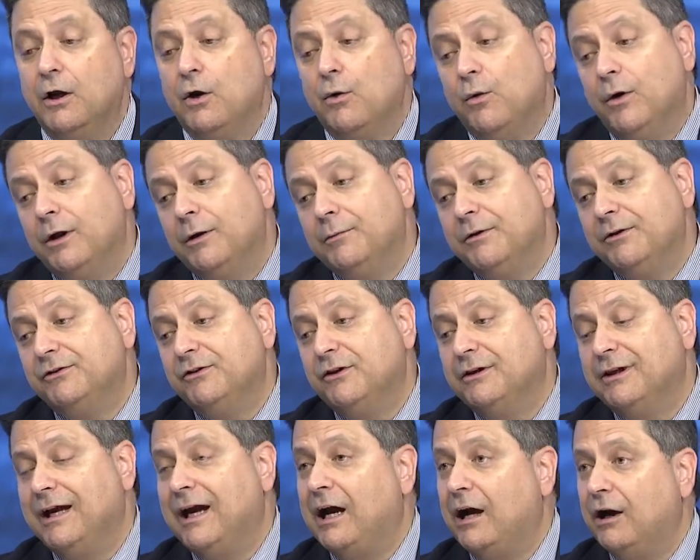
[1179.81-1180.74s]
Well, it means that
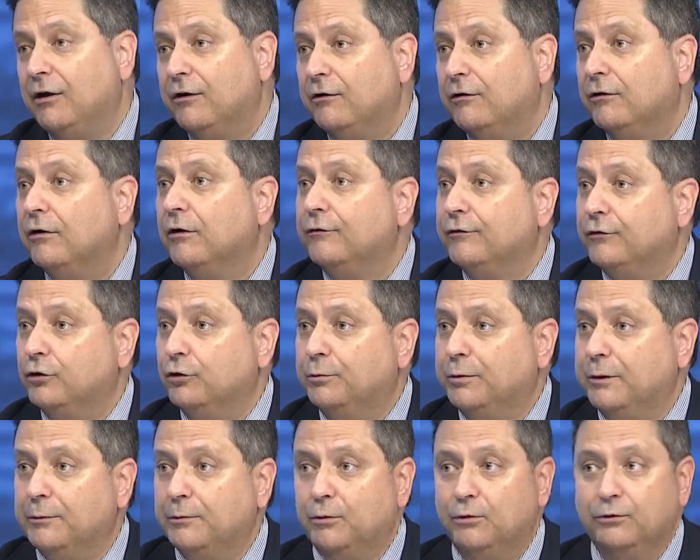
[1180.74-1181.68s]
they hire fewer
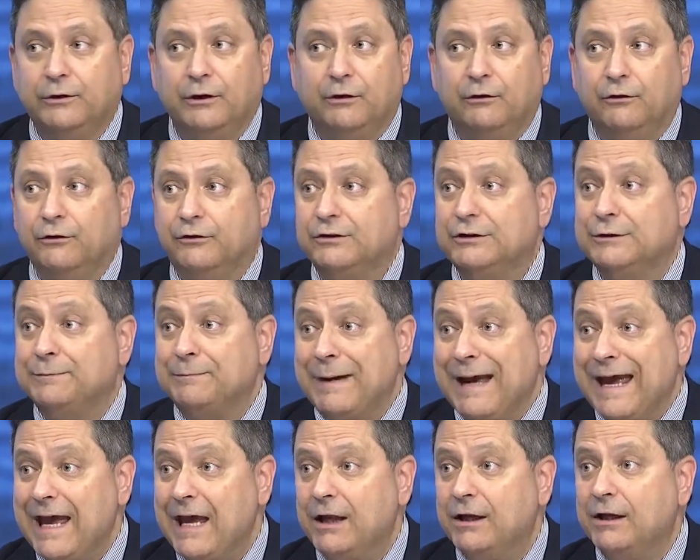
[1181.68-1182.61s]
people, they don't
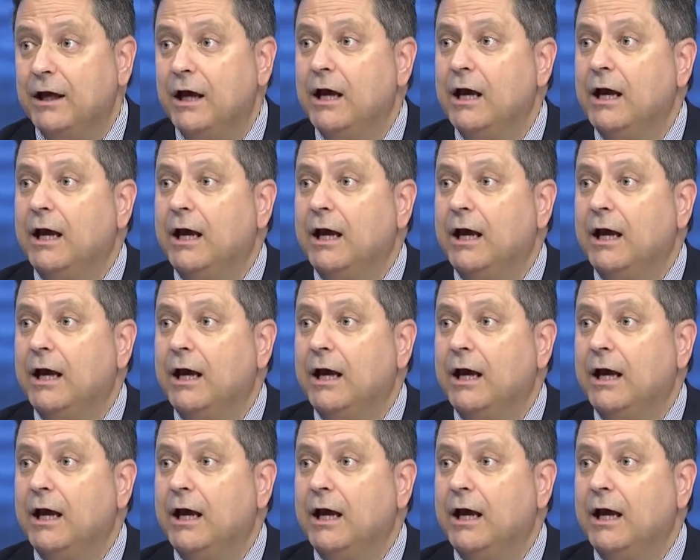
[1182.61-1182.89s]
expand